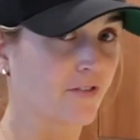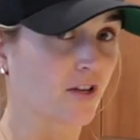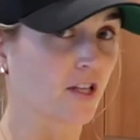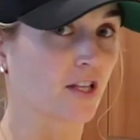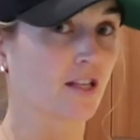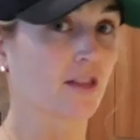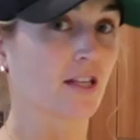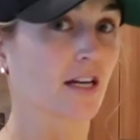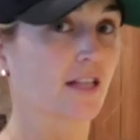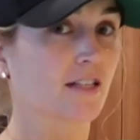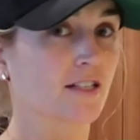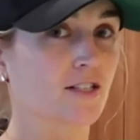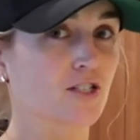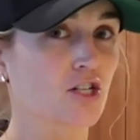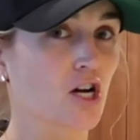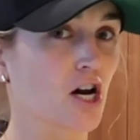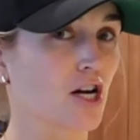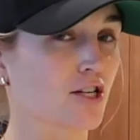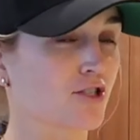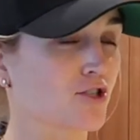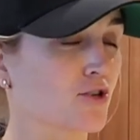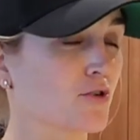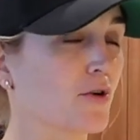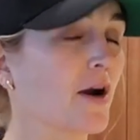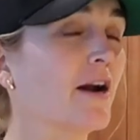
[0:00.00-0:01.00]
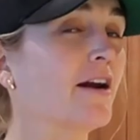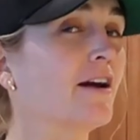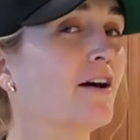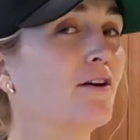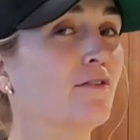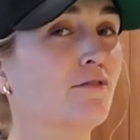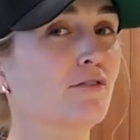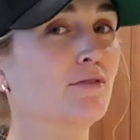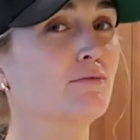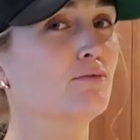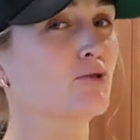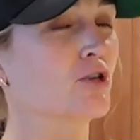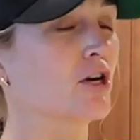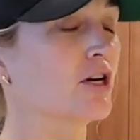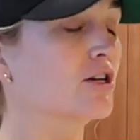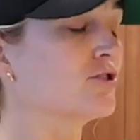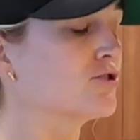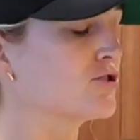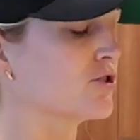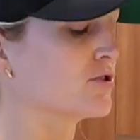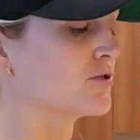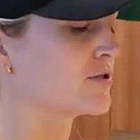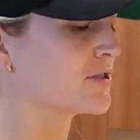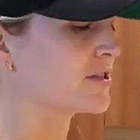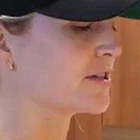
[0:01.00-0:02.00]
feeling like Natasha right now from Trader
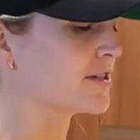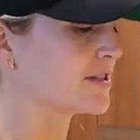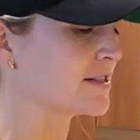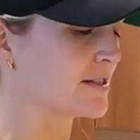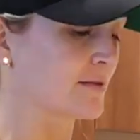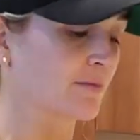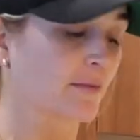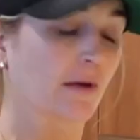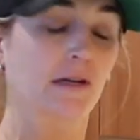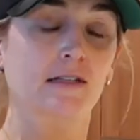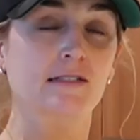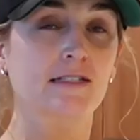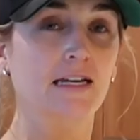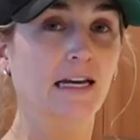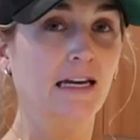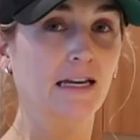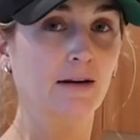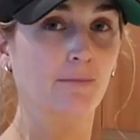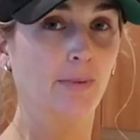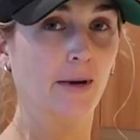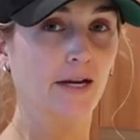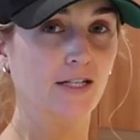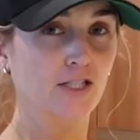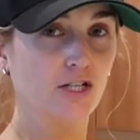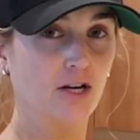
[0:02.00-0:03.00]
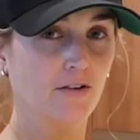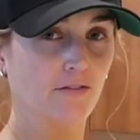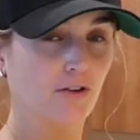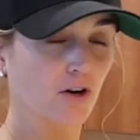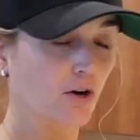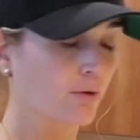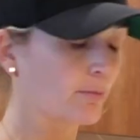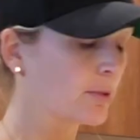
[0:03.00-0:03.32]
Joe's. Listen, taking a page out of her